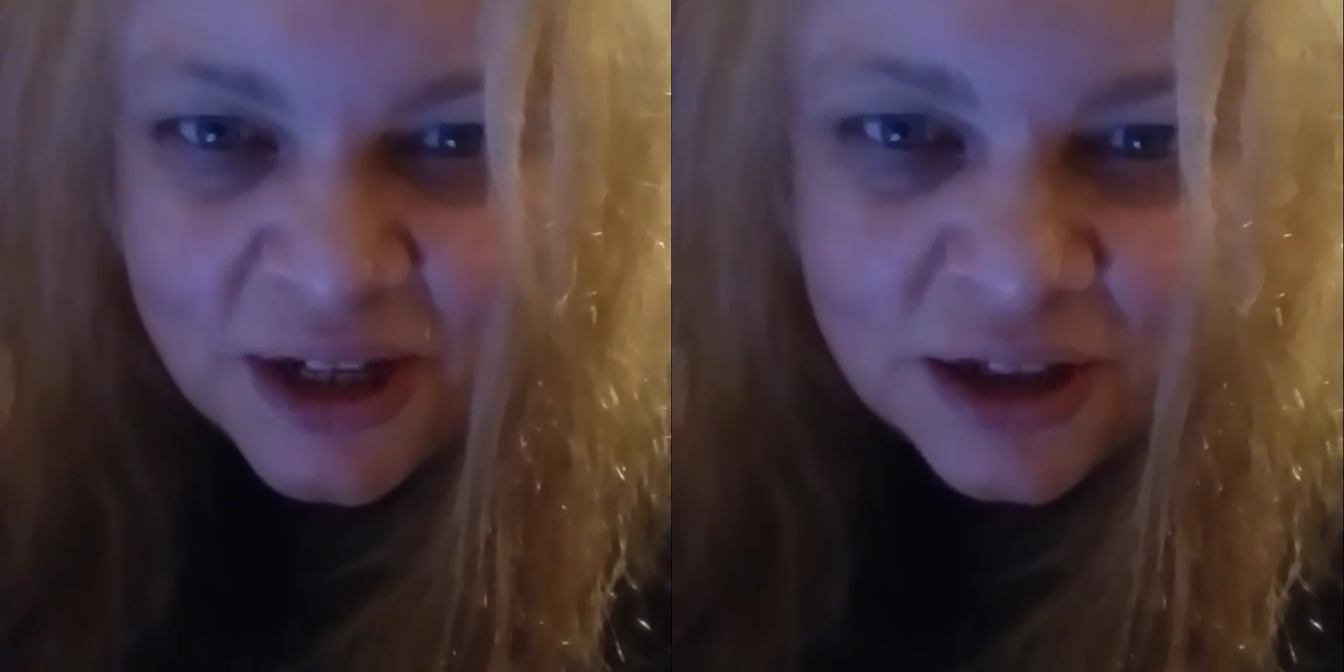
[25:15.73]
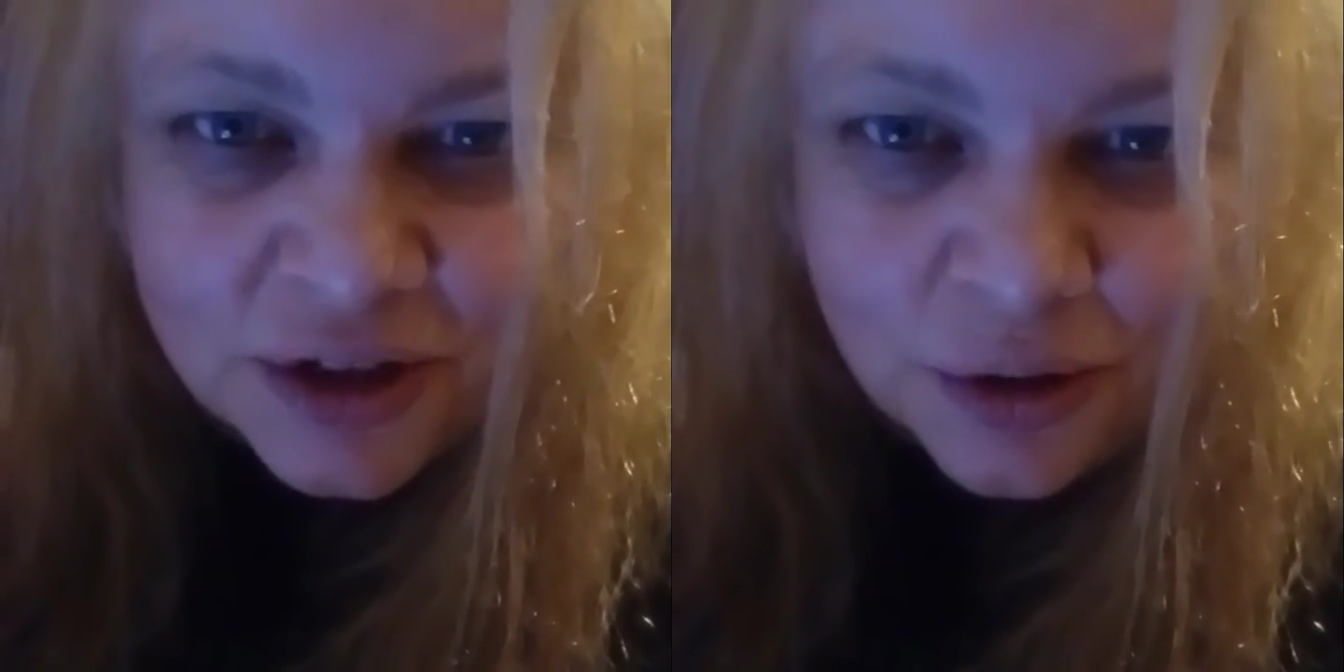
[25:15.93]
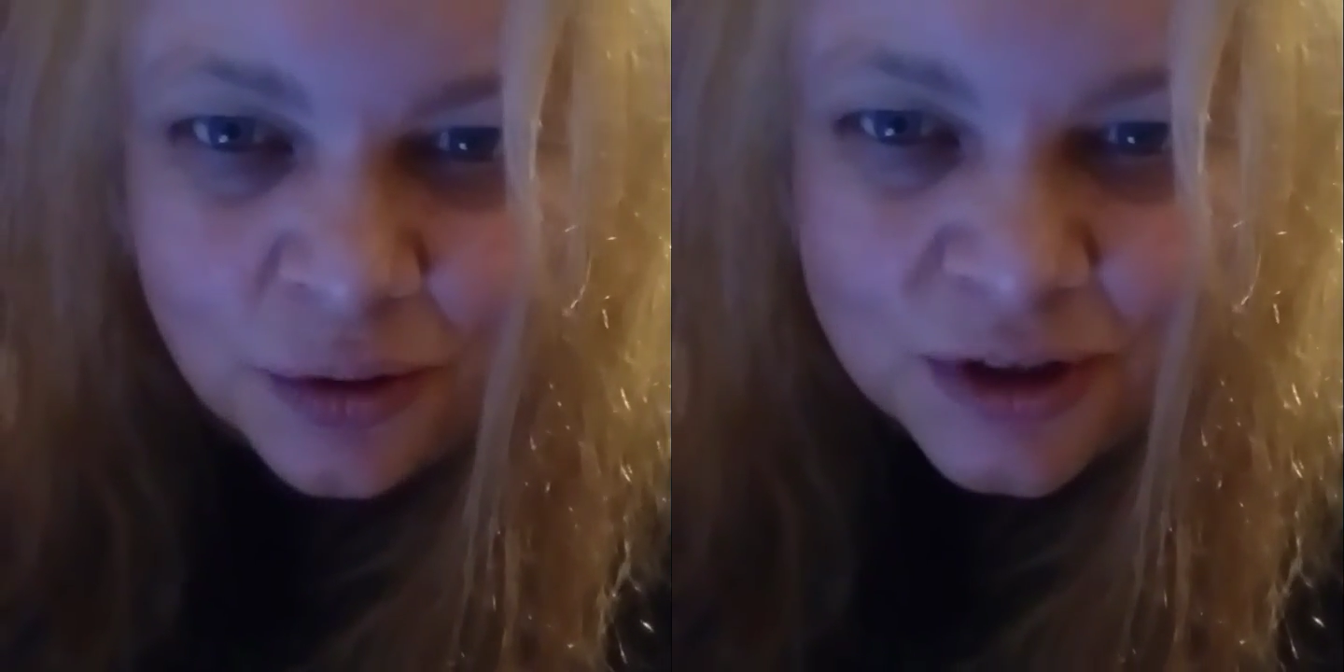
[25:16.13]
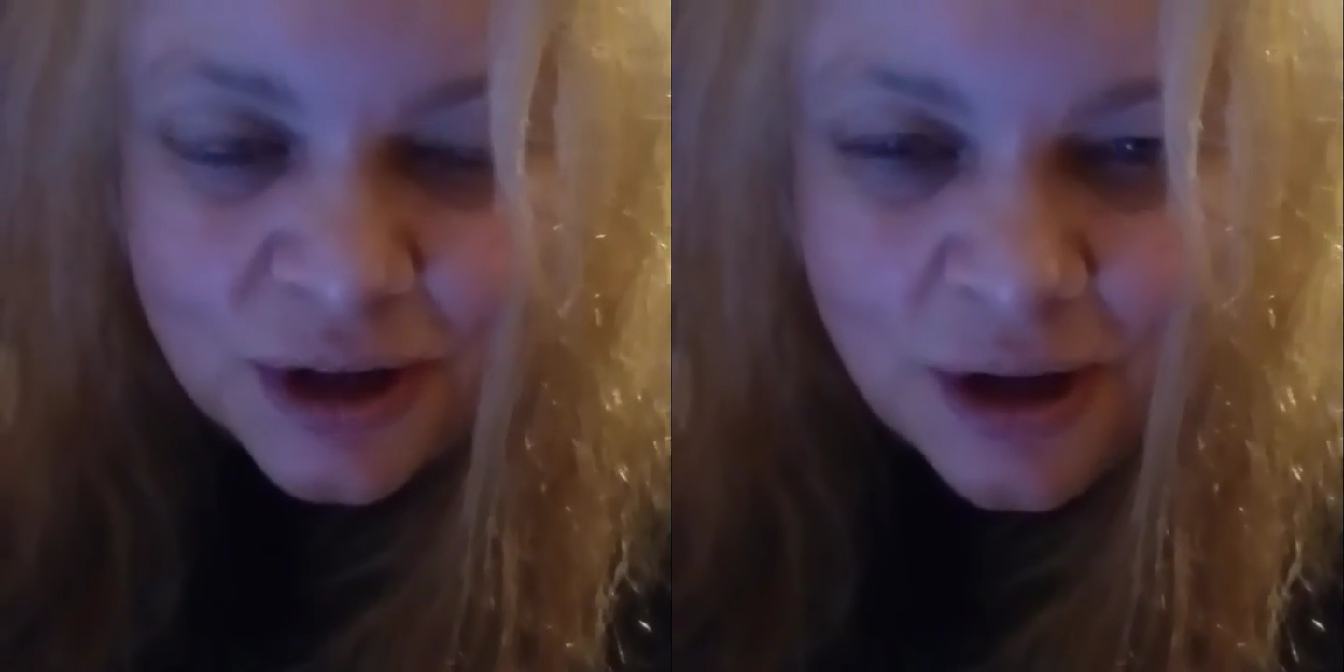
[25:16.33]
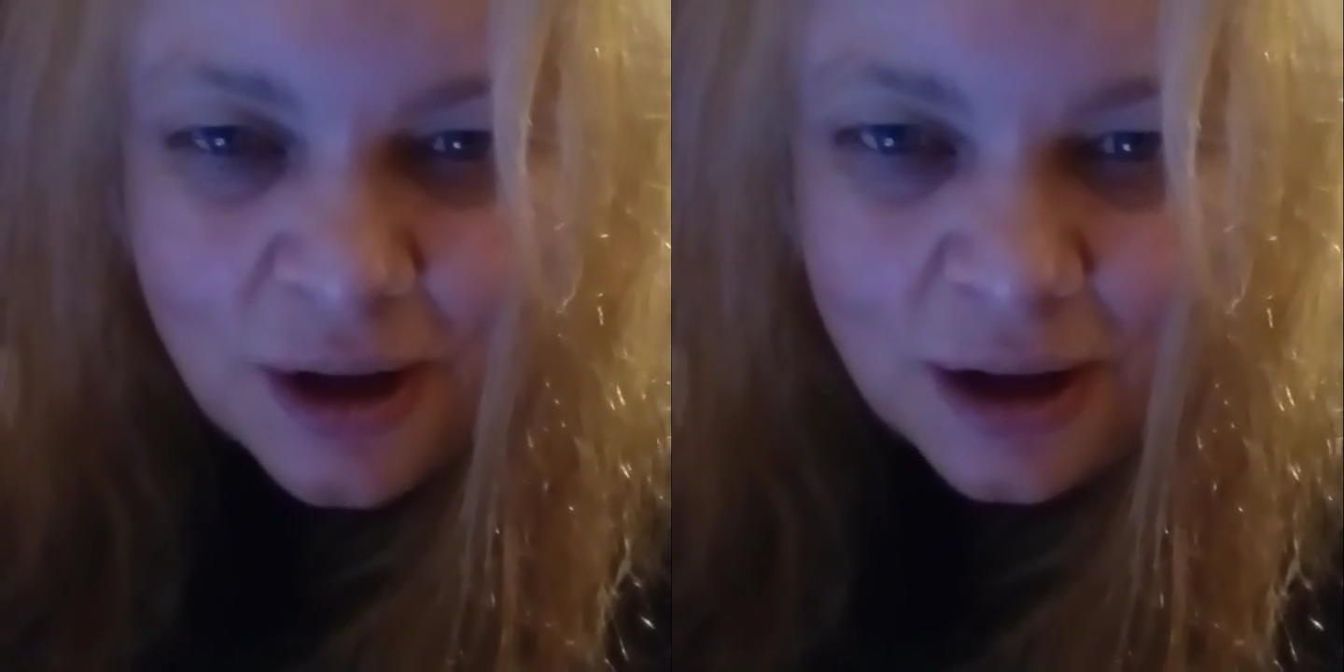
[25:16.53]
insults
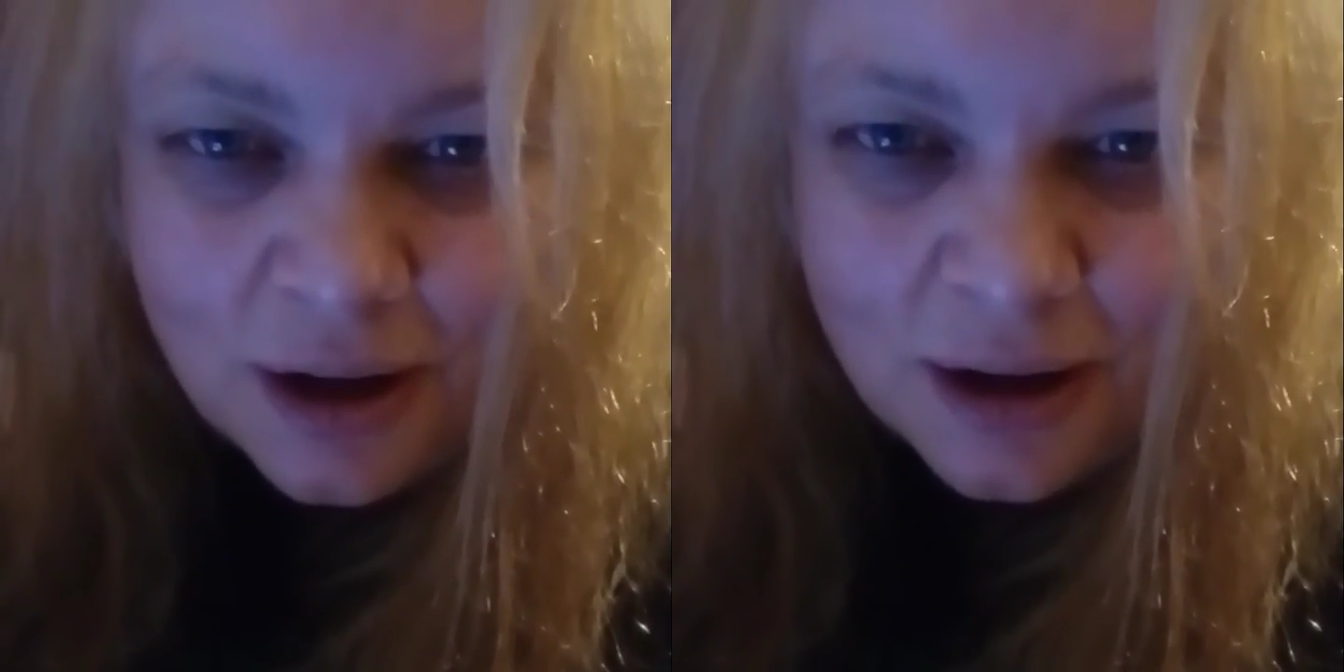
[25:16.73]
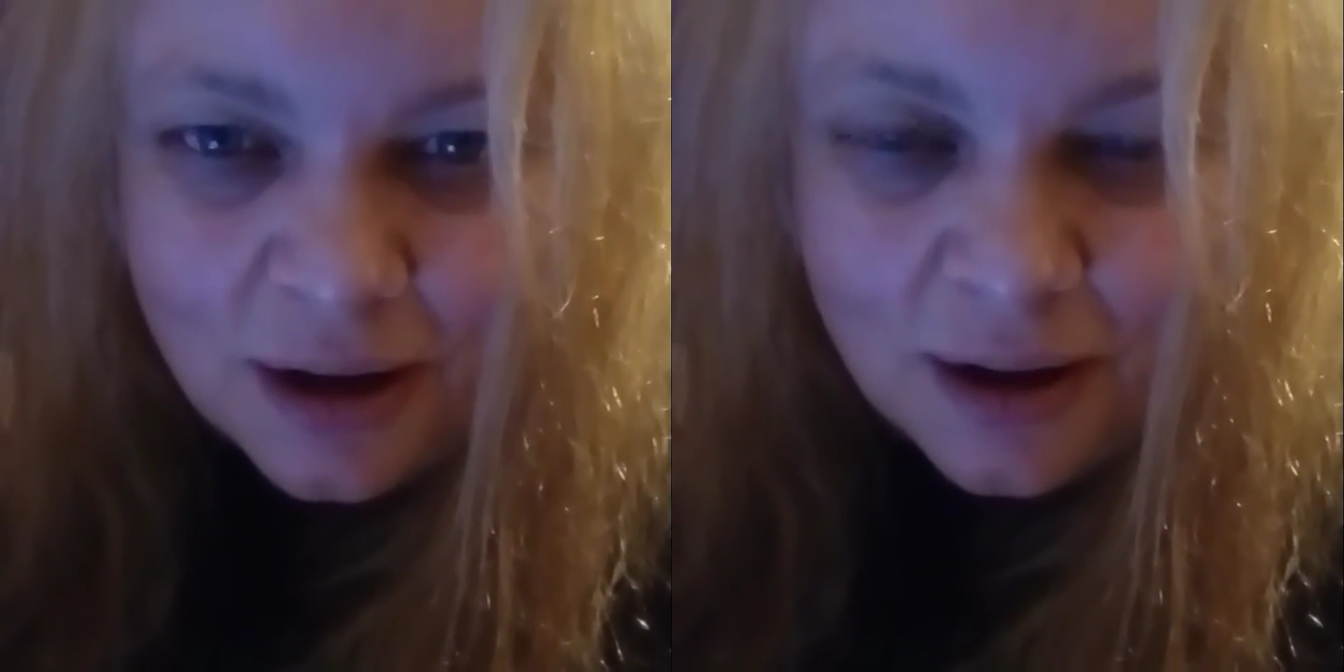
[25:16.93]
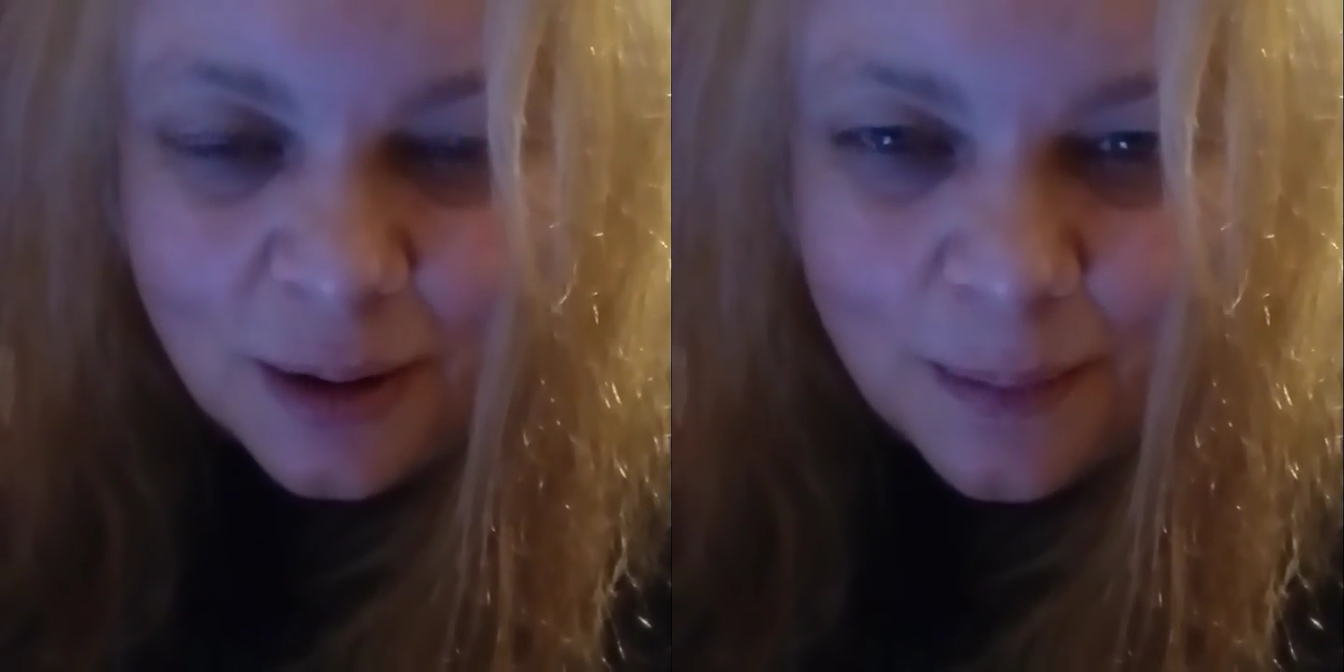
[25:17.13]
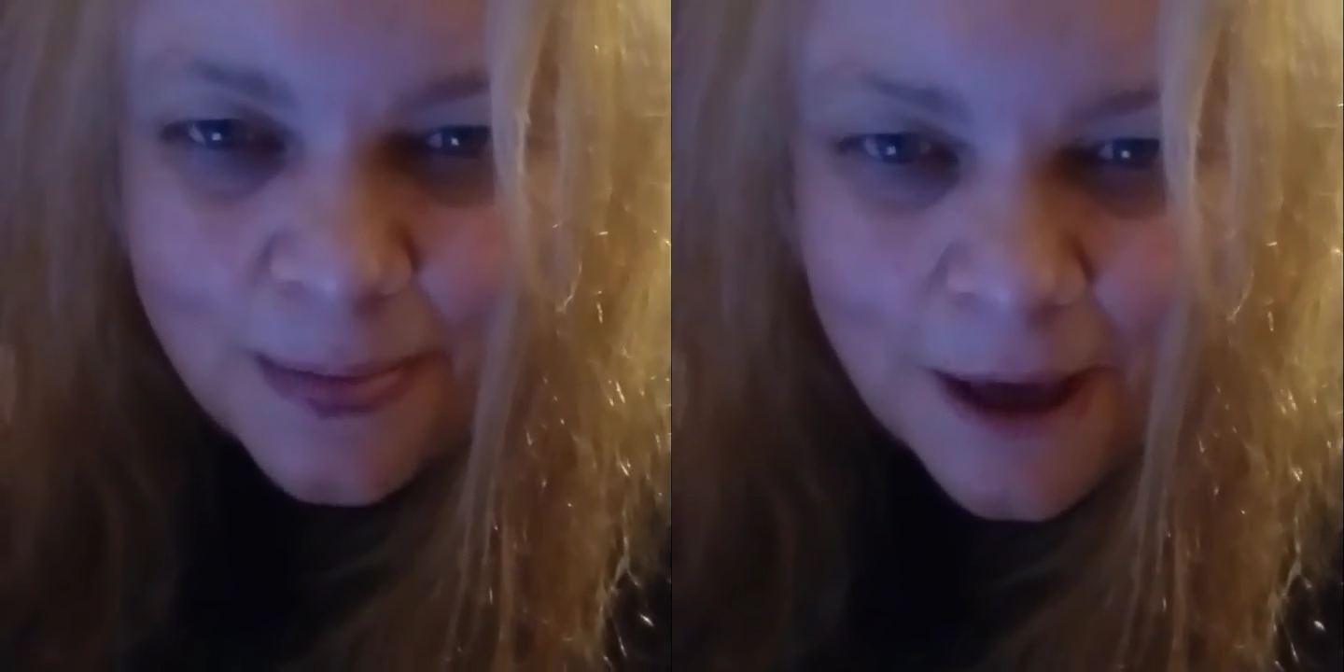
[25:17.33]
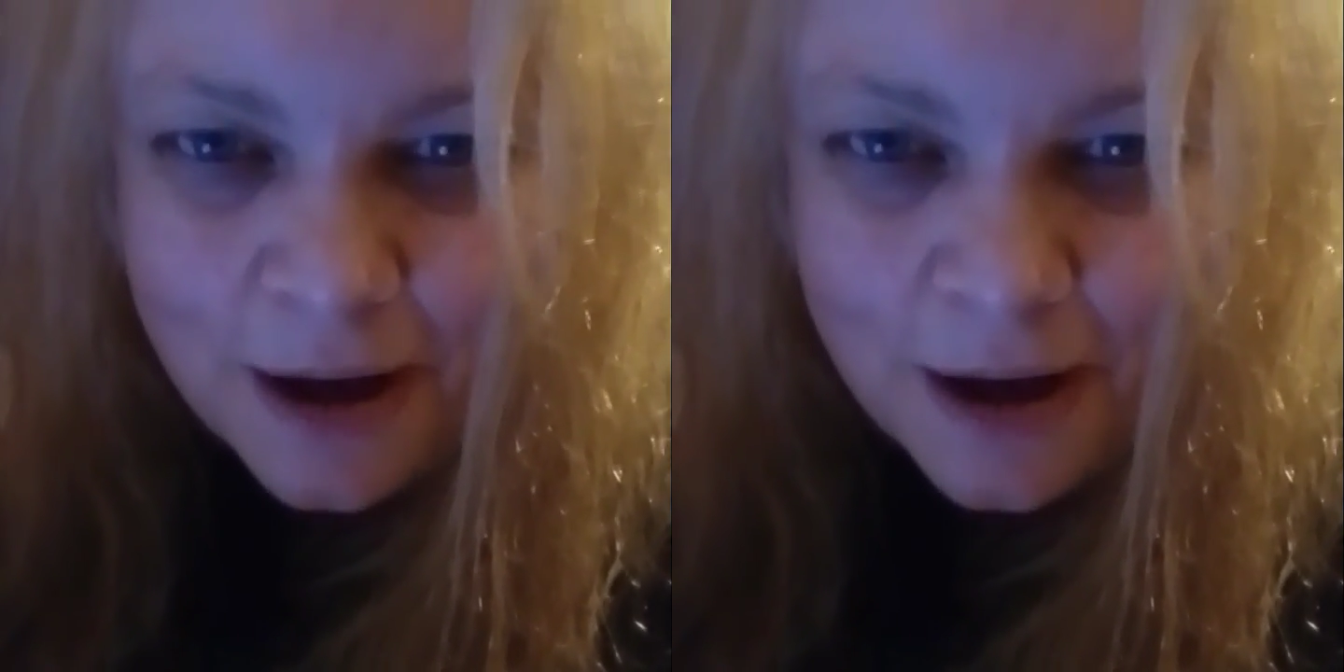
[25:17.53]
um,